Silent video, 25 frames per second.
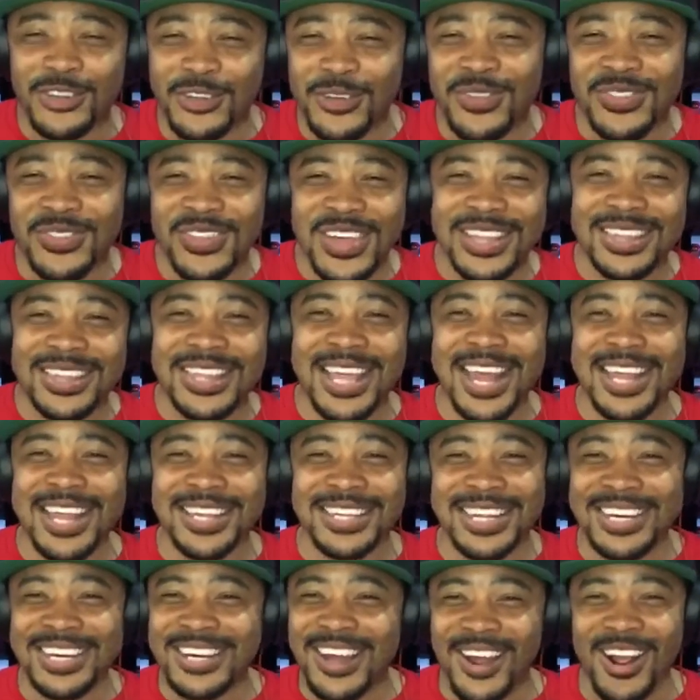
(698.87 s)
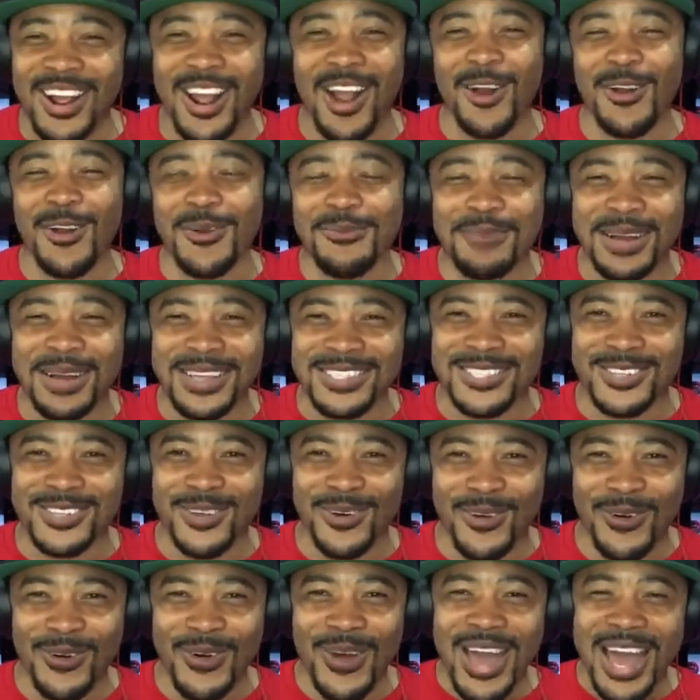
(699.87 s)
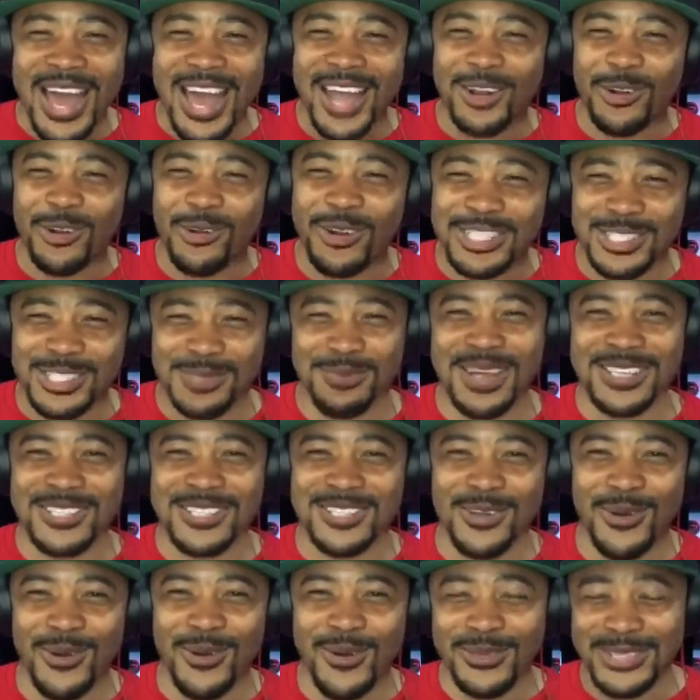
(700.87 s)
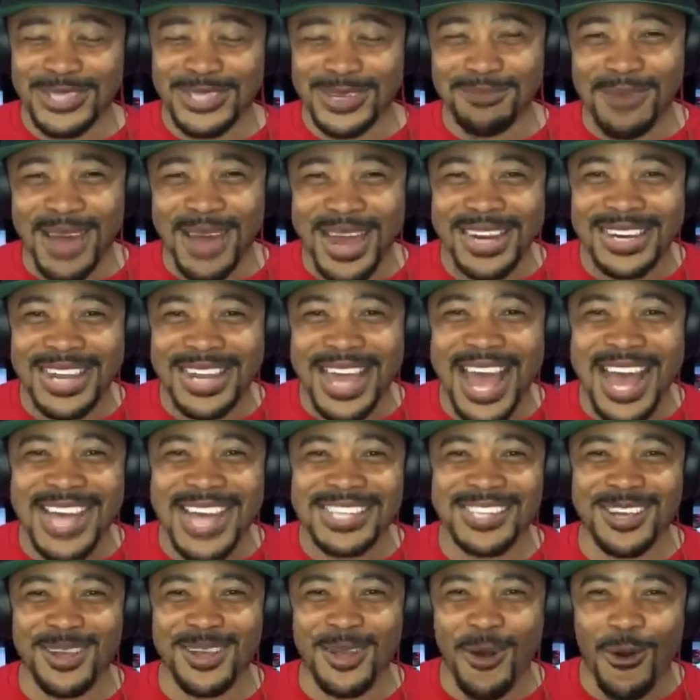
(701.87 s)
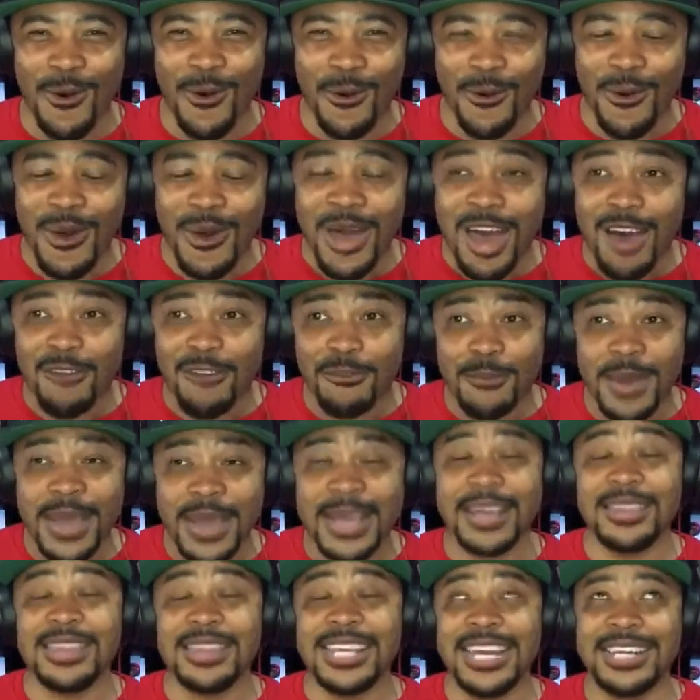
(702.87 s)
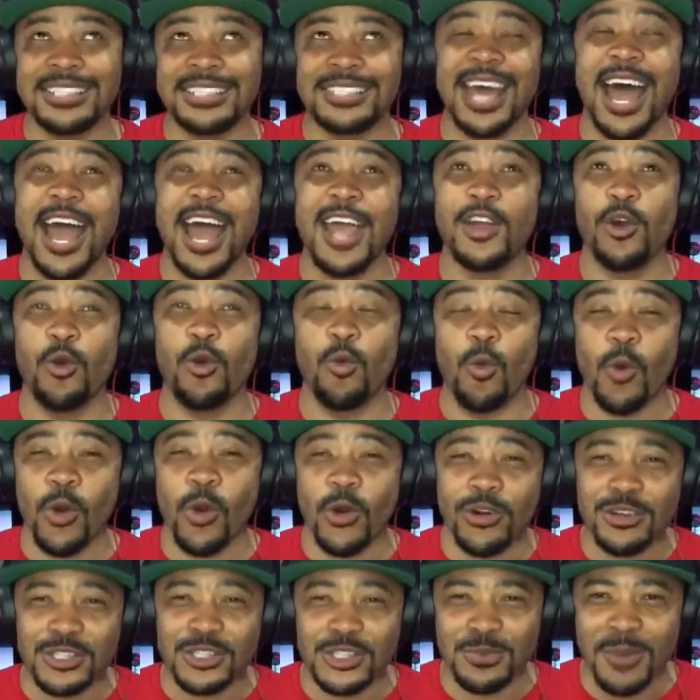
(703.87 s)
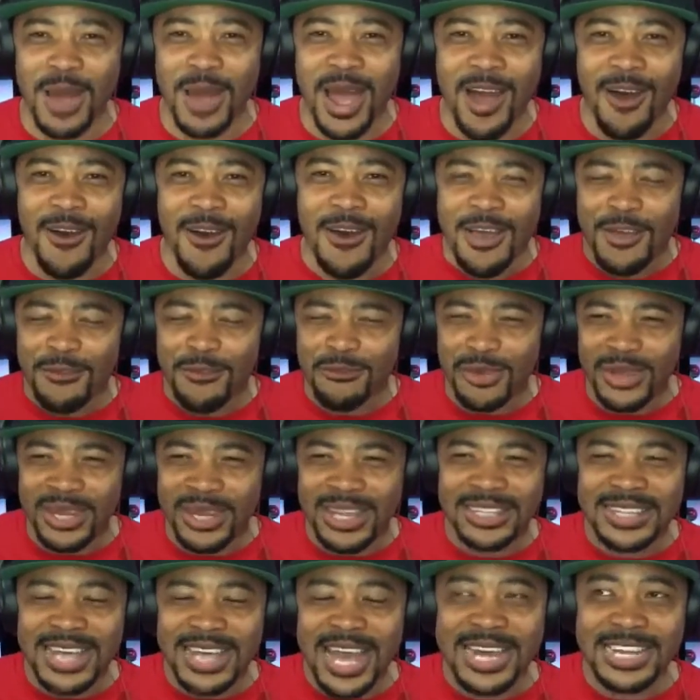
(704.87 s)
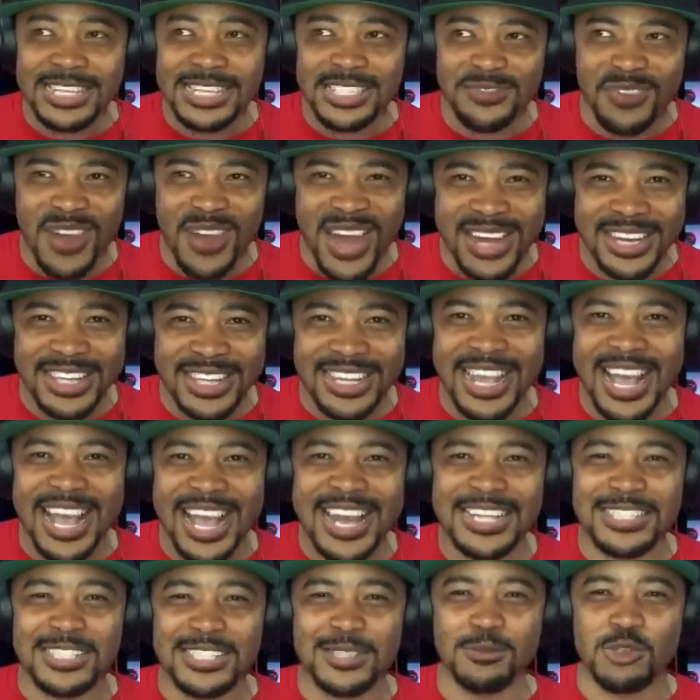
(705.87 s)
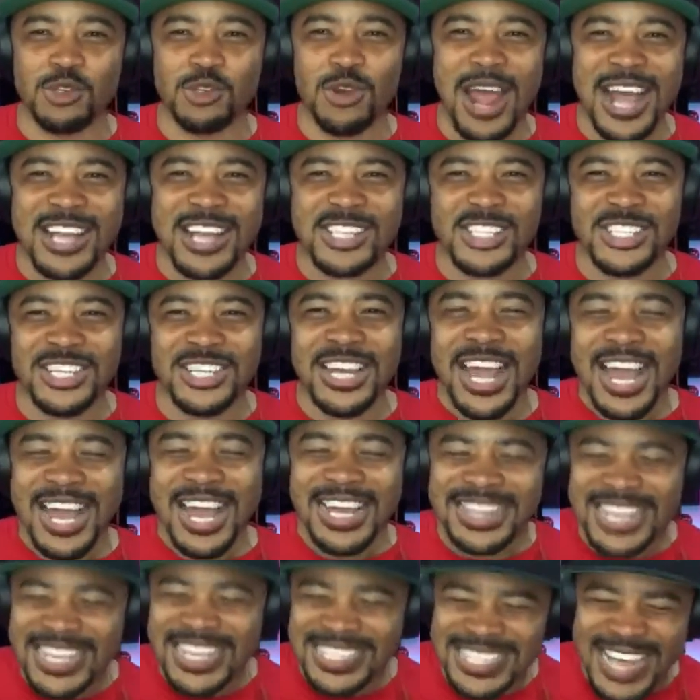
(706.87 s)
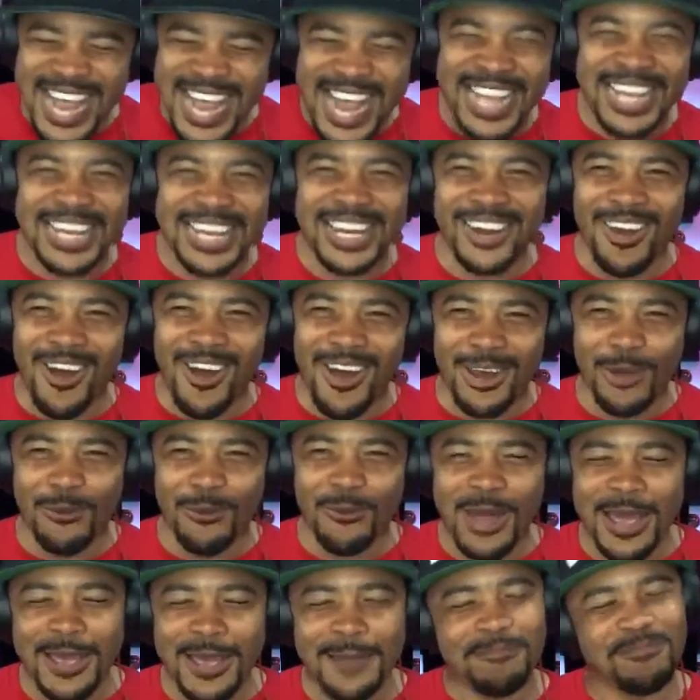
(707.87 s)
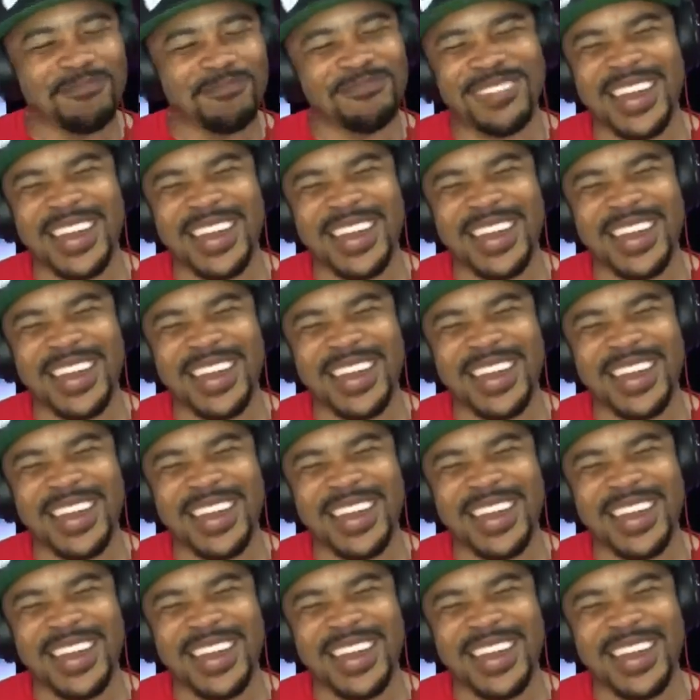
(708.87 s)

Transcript: Do you think that didn't hurt my soul and crush my soul? Somebody that has a goal of making the entire world smile, feeling that he's finally gaining some traction and then taking it all away.